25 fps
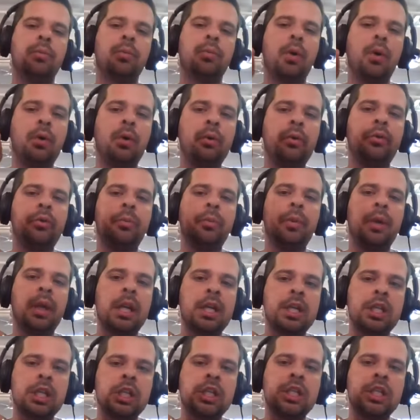Roles,
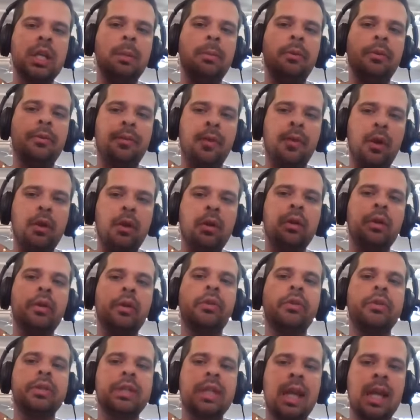relationships,
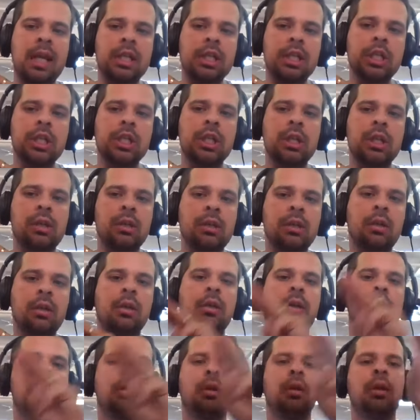focus, tension,
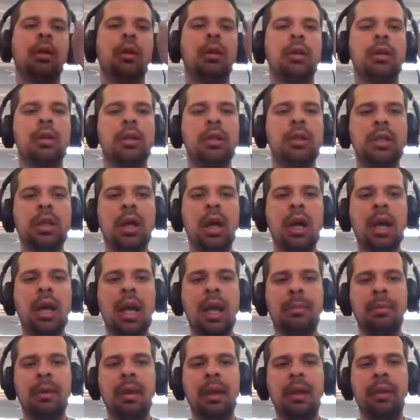
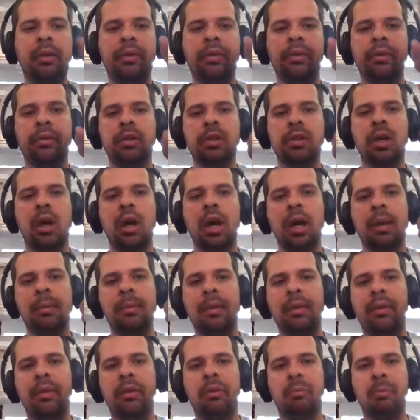dynamics, time,
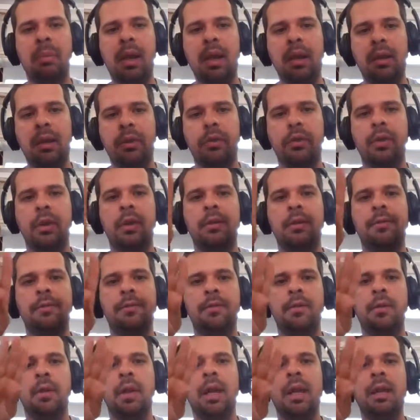and space. And
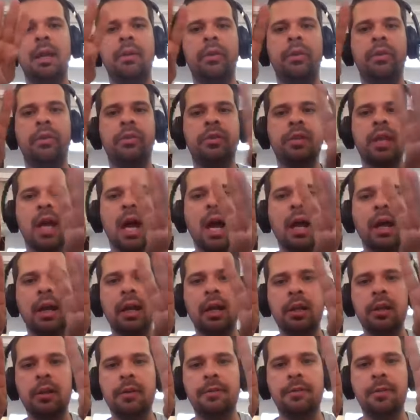if you get
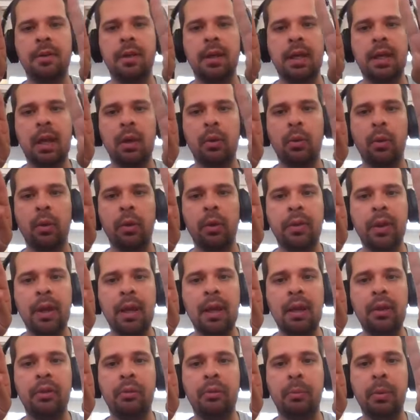stuck and you forget all of
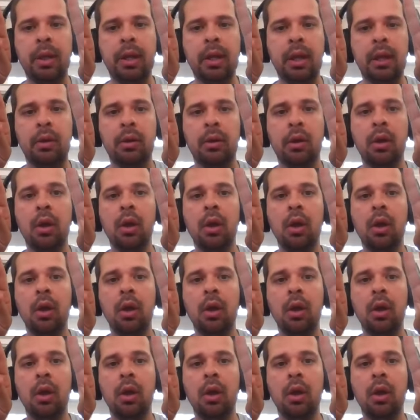these, we can